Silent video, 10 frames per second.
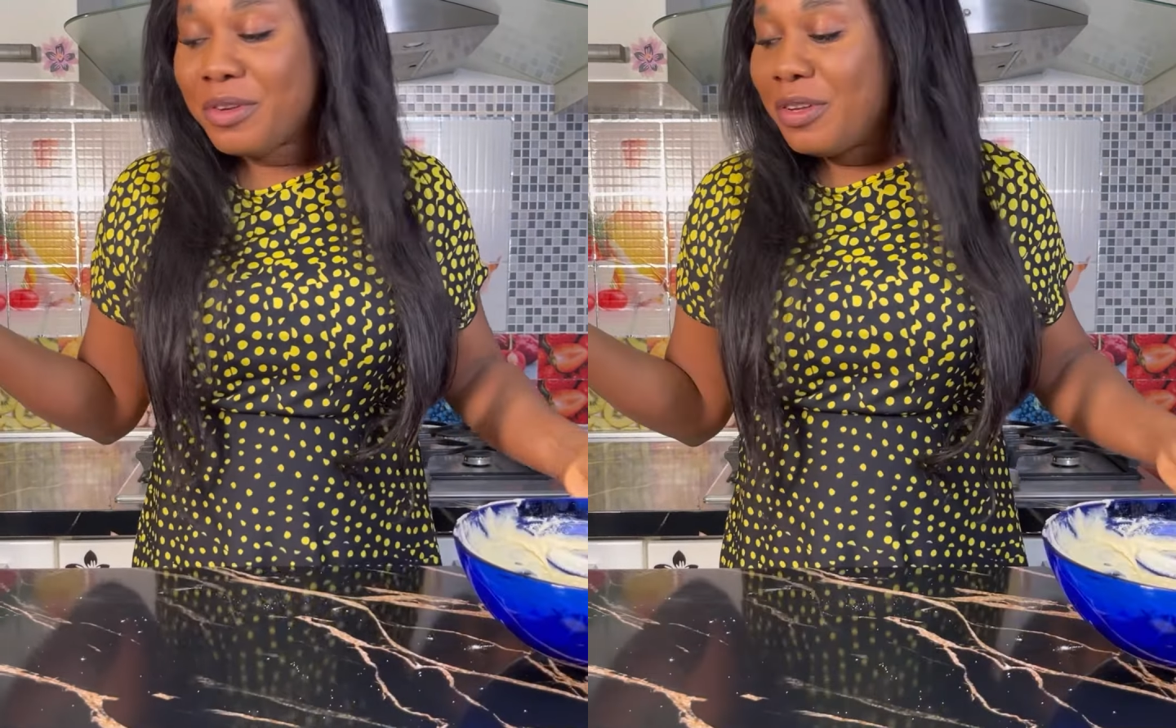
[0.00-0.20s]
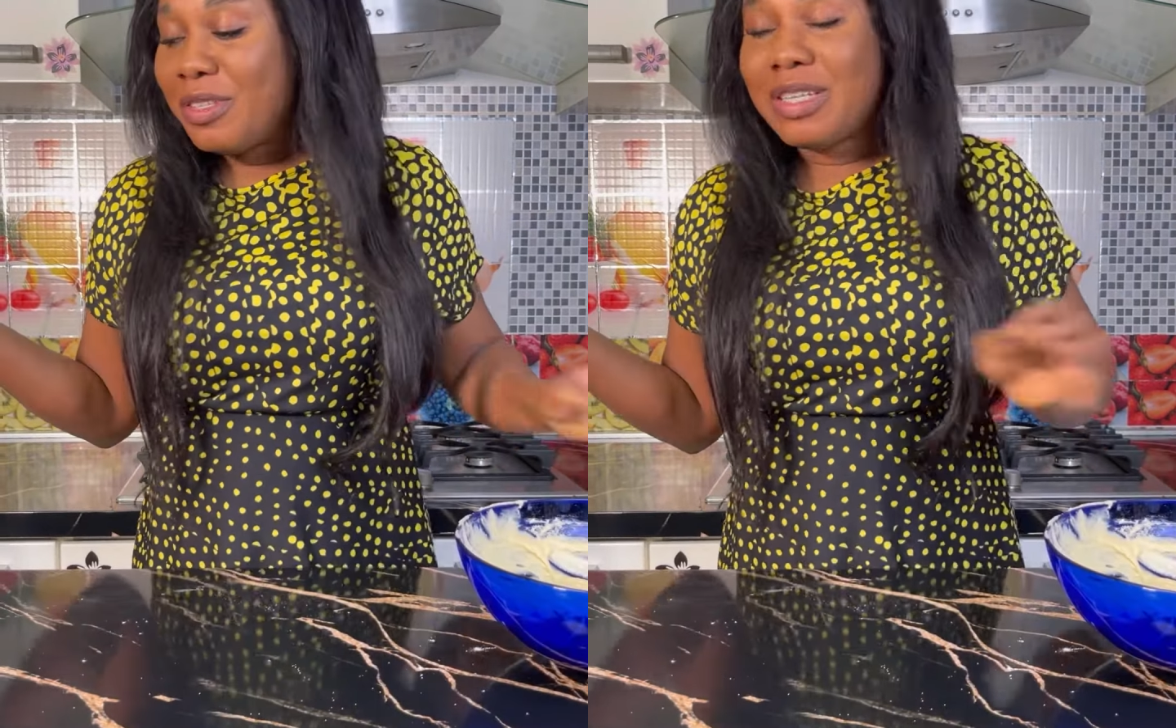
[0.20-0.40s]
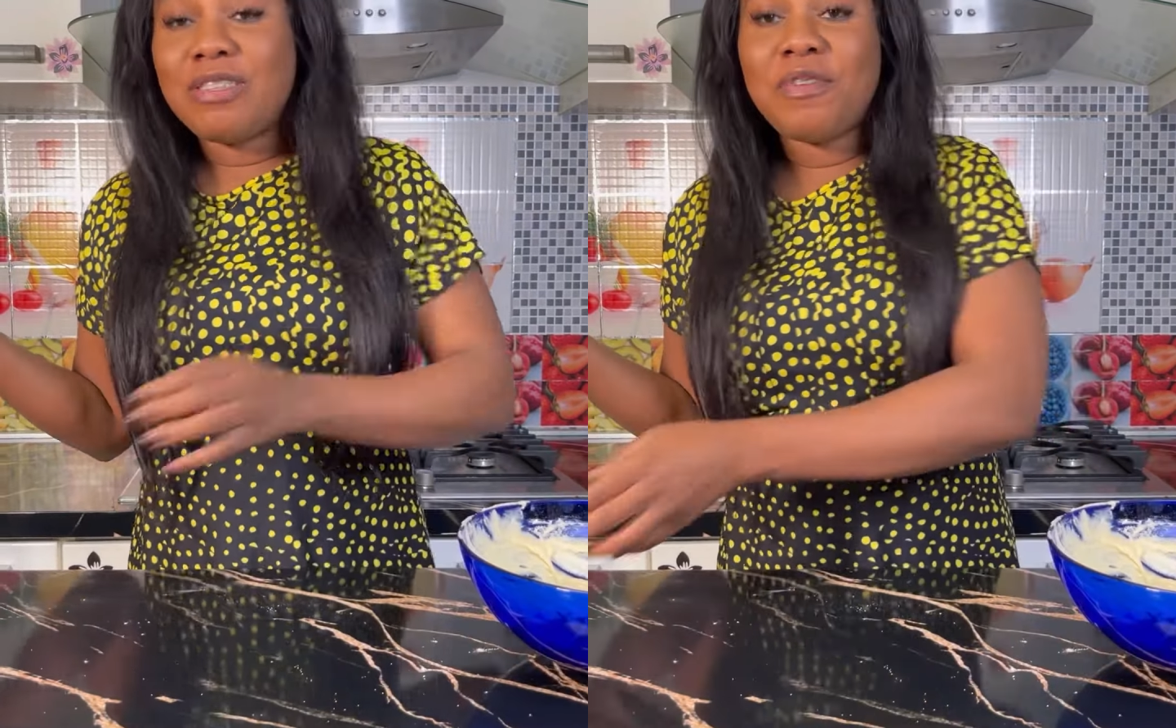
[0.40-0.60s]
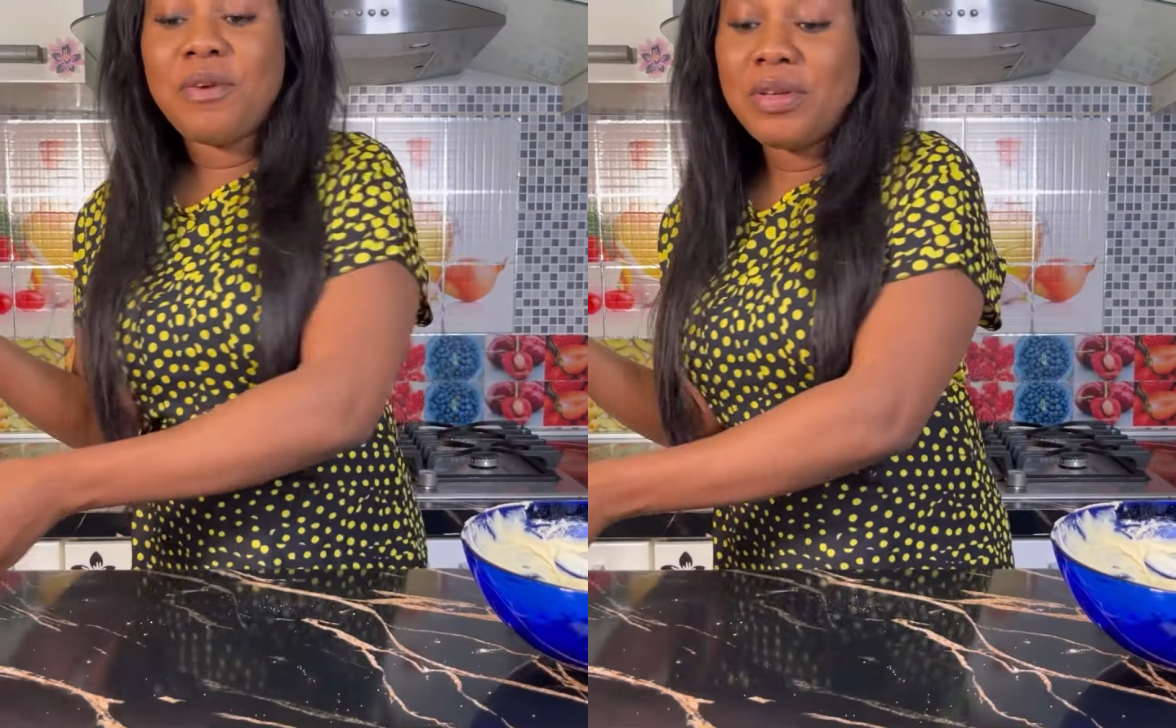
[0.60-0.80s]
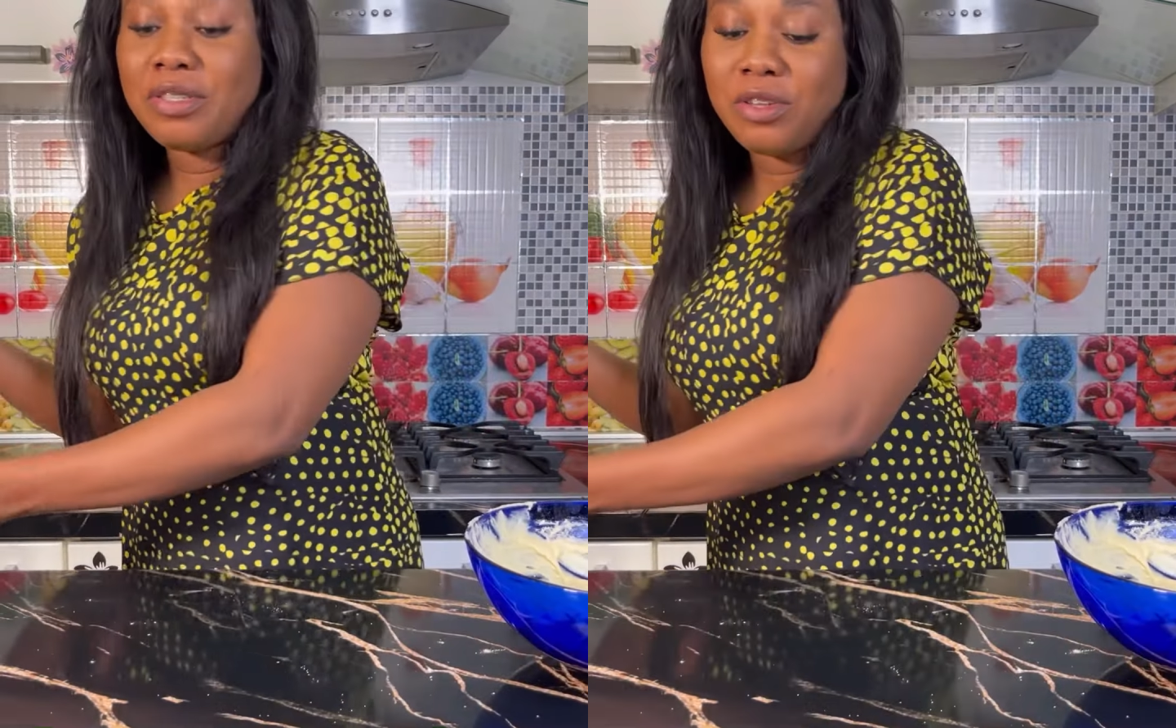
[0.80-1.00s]
transfer
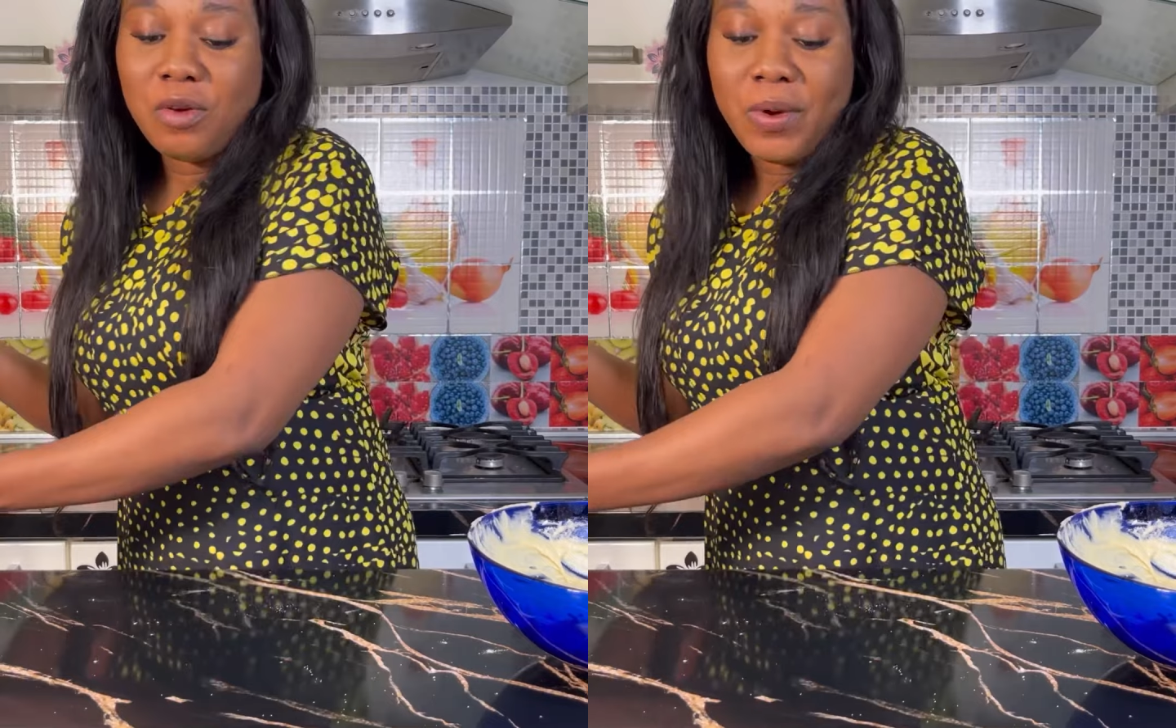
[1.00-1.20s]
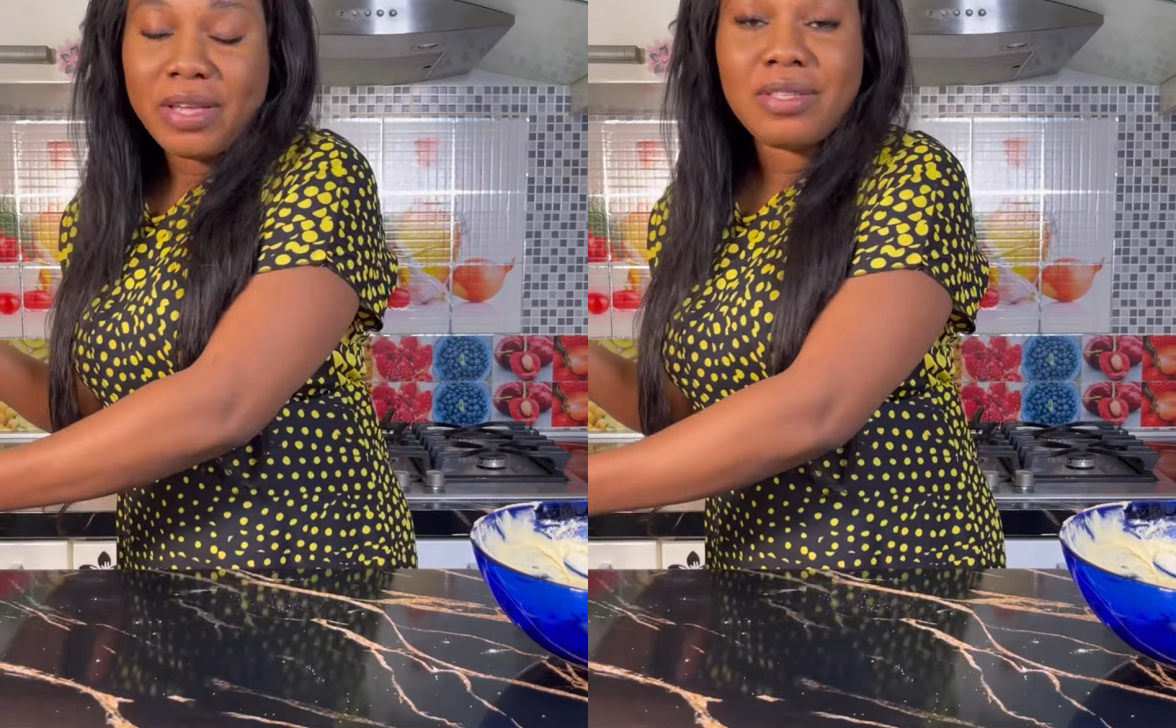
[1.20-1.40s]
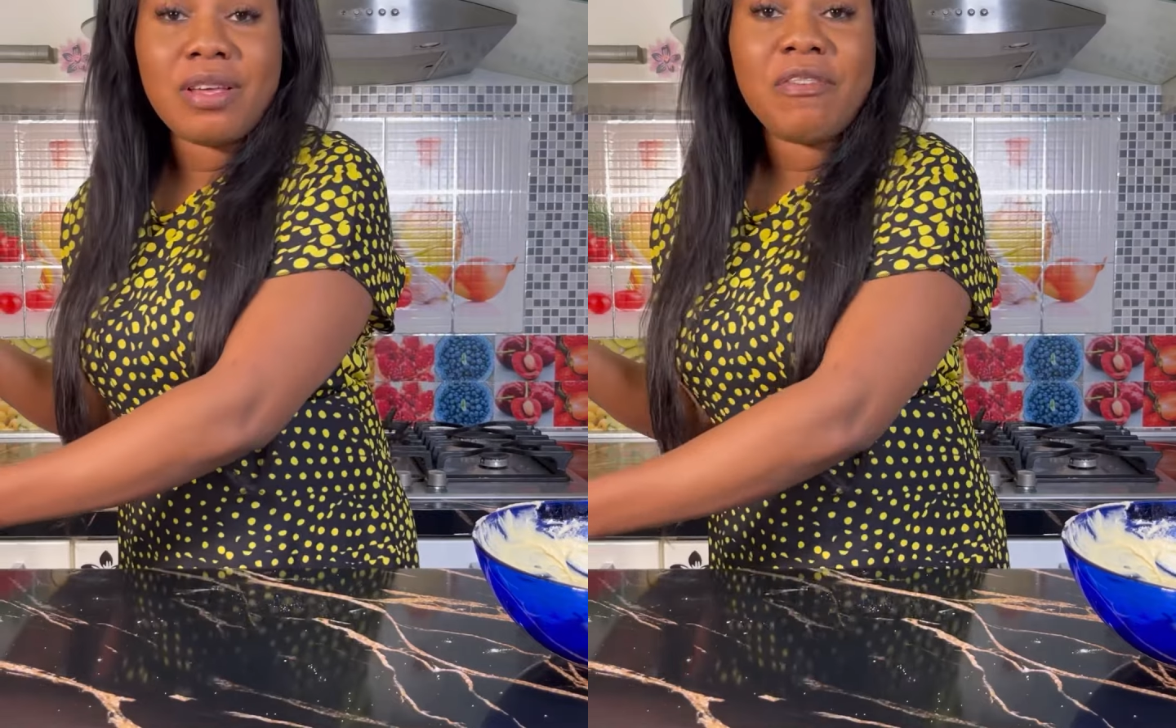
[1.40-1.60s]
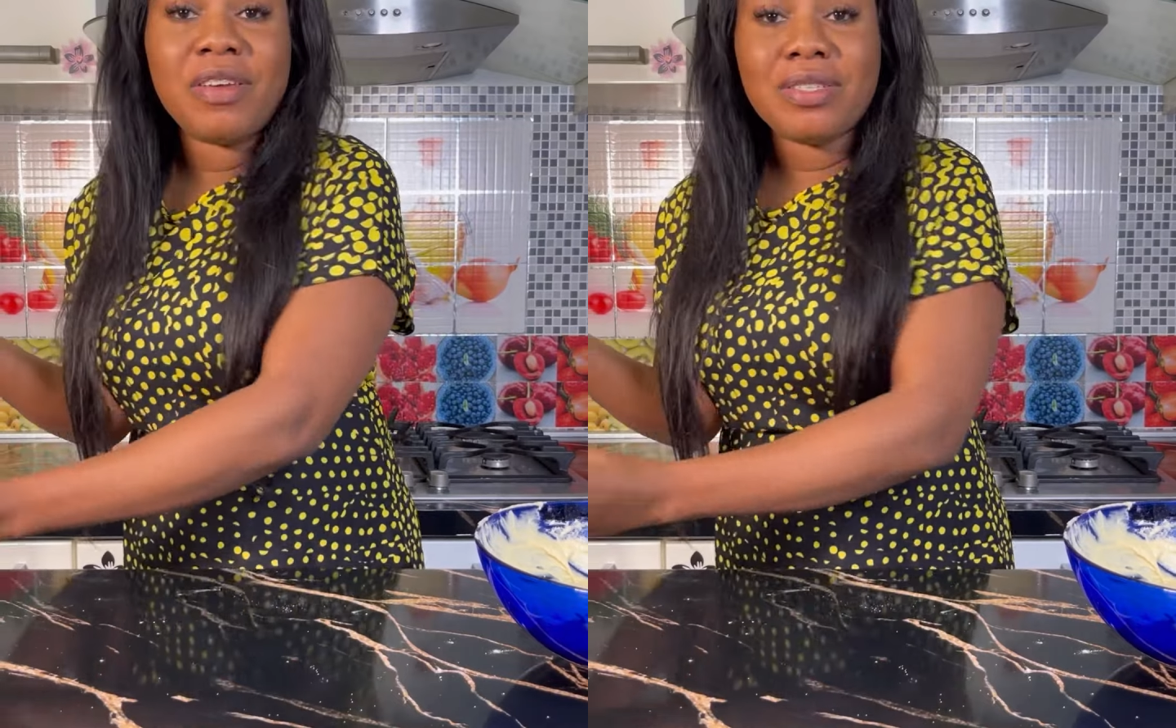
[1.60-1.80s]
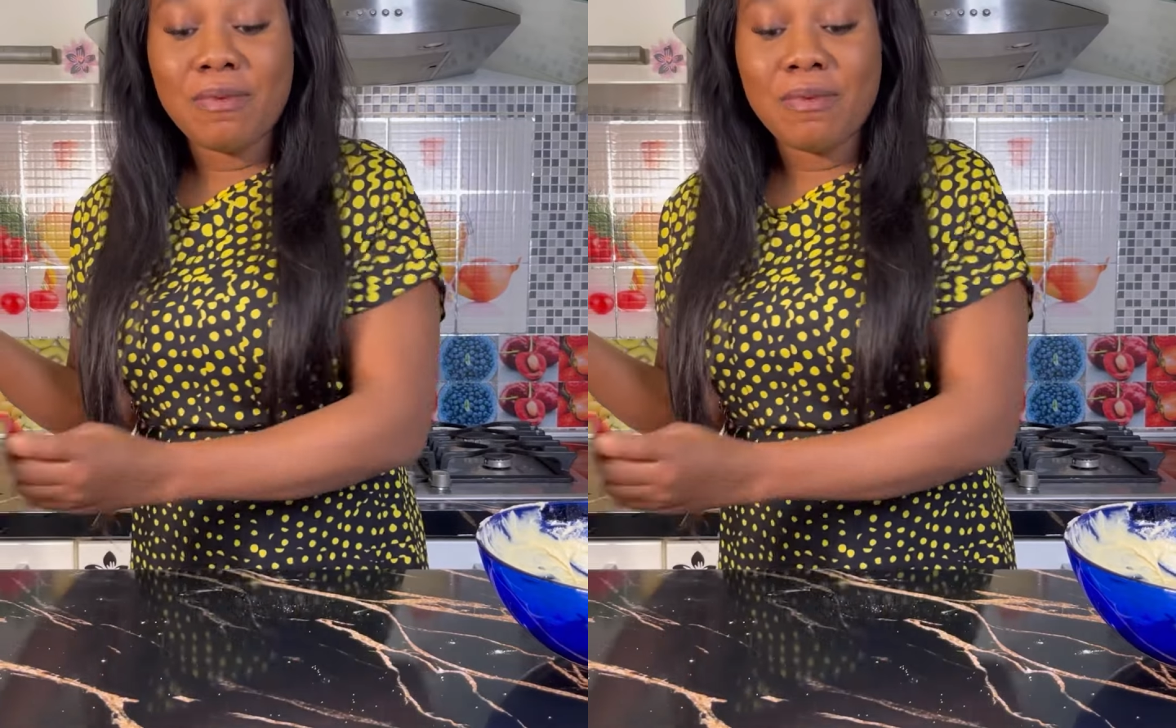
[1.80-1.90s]
it on your wet surface,